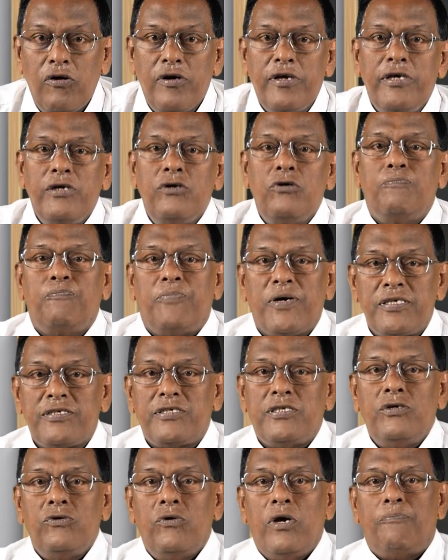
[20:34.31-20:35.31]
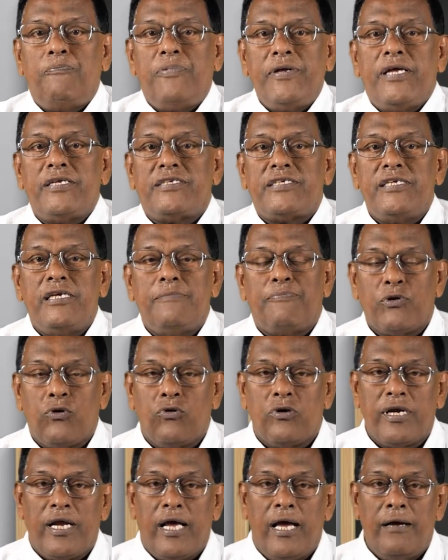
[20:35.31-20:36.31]
you pursue a PhD
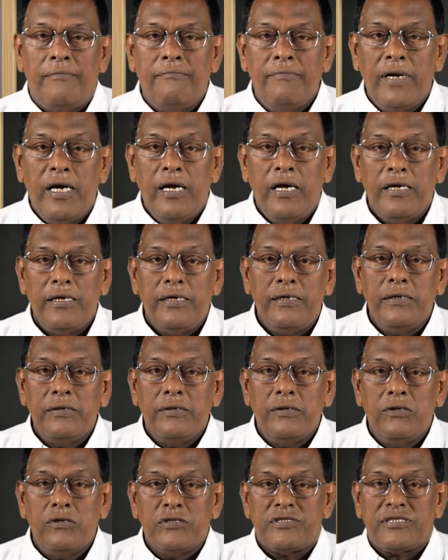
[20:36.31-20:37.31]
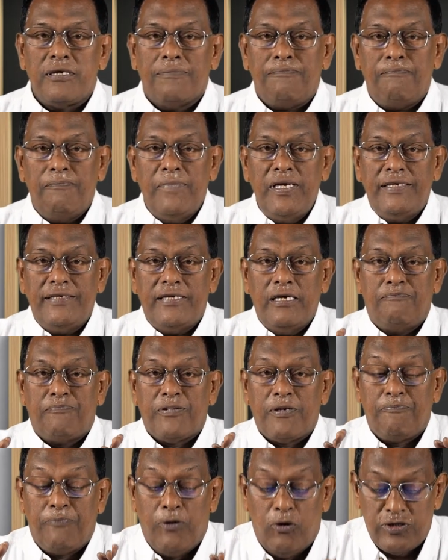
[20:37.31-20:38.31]
program, you submit a
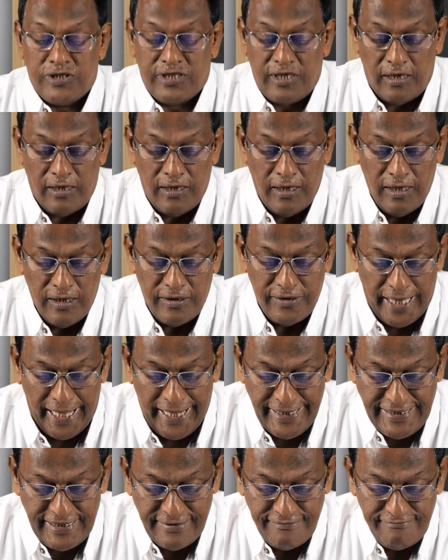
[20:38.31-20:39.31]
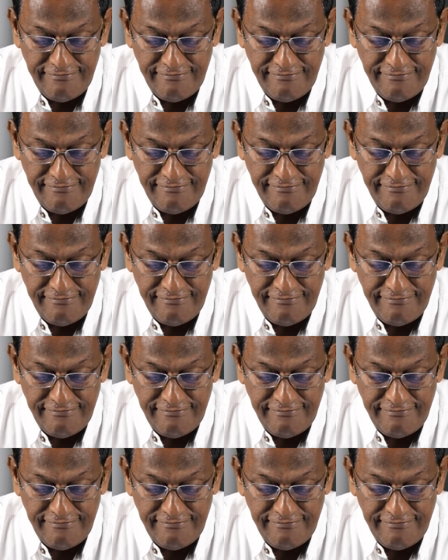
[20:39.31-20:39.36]
proposal, that